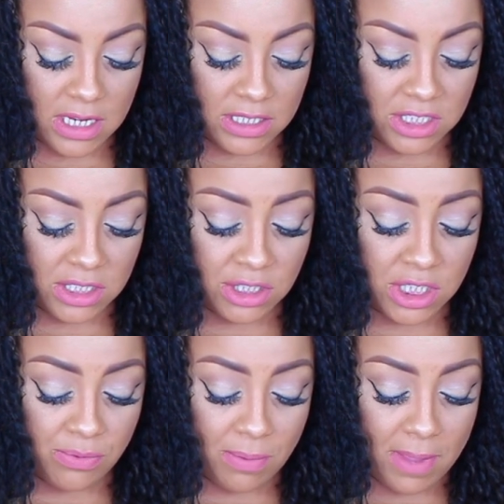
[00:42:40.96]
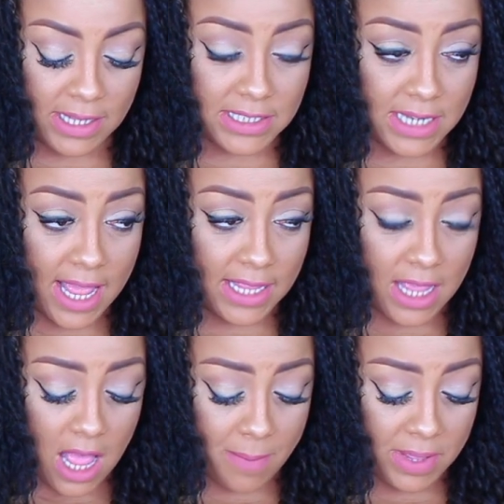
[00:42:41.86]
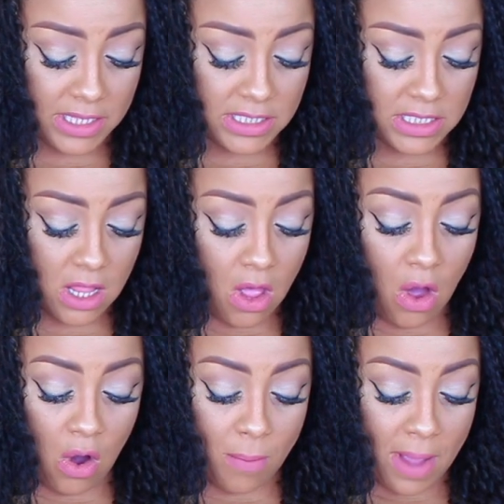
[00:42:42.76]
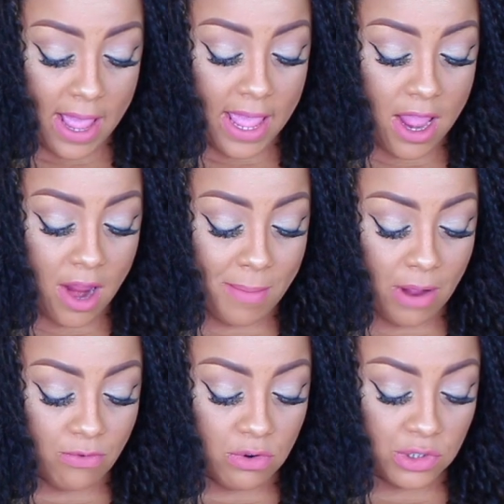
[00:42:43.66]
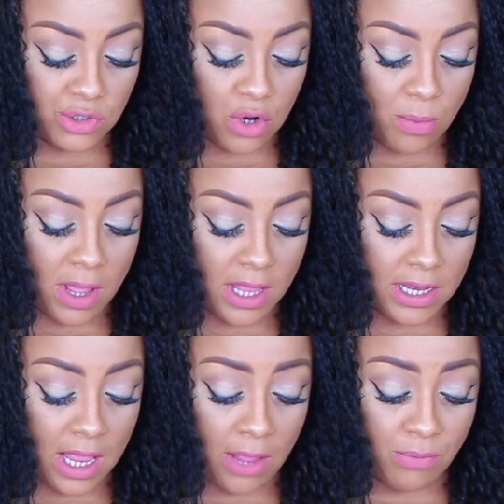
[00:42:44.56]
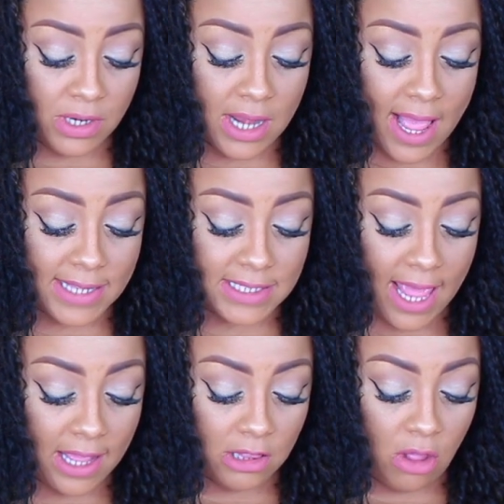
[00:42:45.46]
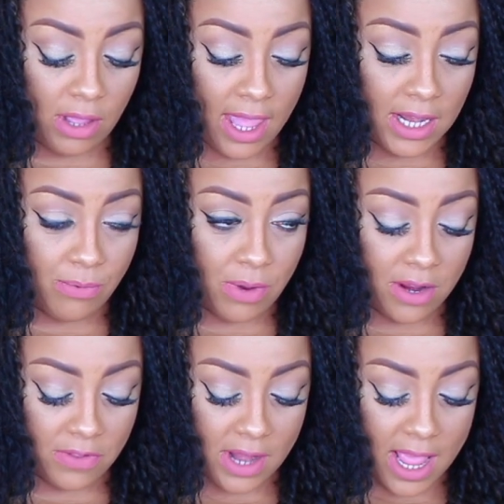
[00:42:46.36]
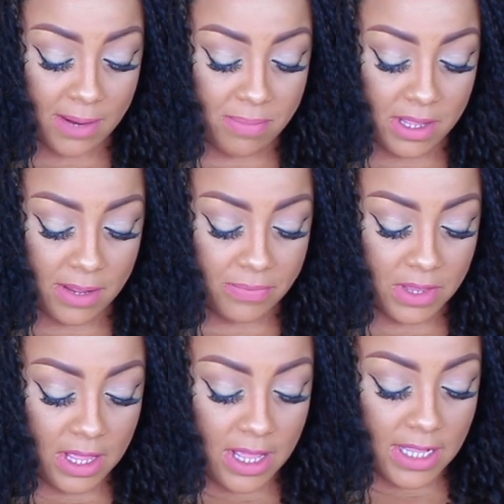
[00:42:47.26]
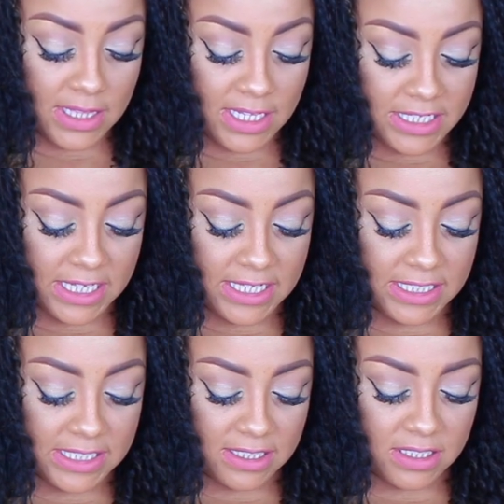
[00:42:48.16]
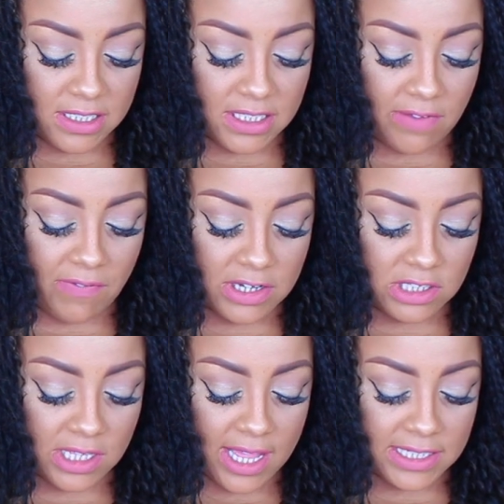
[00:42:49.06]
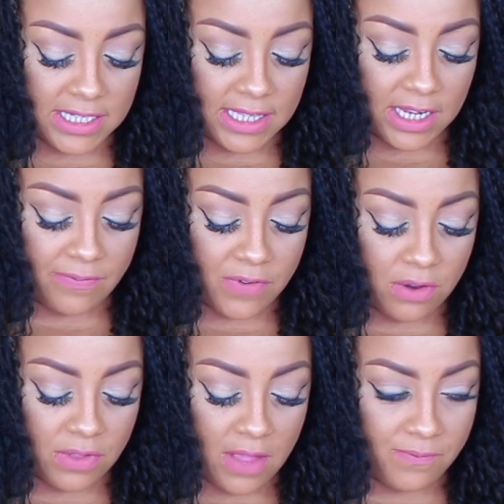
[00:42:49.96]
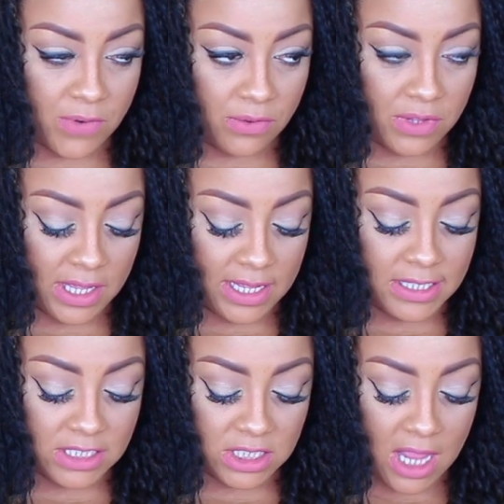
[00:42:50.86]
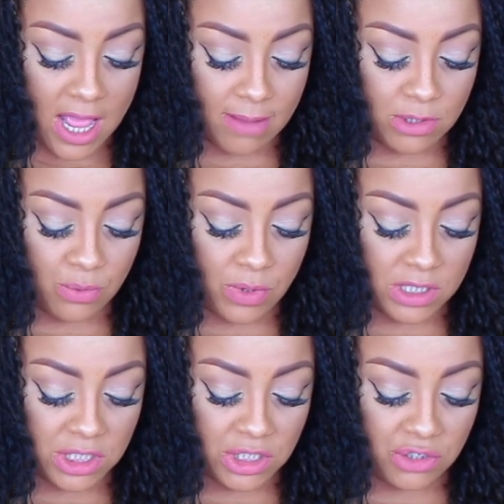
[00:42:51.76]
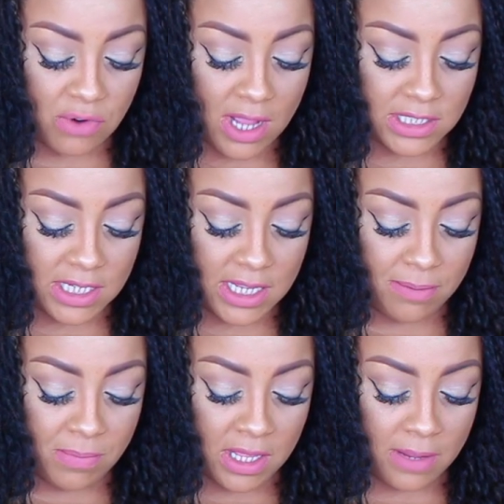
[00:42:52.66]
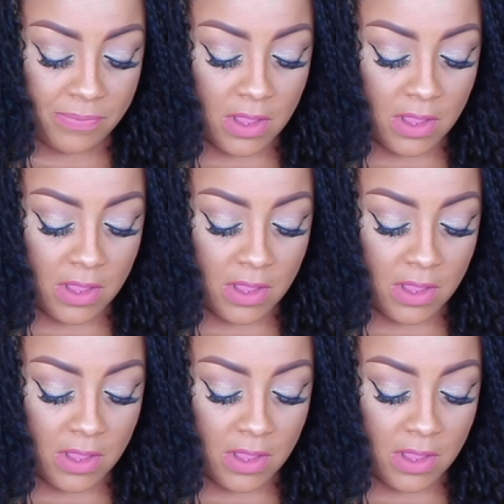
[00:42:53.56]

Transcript: she, she would make snide comments on my hair, my wardrobe, and, and would not tag along anywhere that I'd be. These instances eventually escalated further and further each time to where she tried to hit me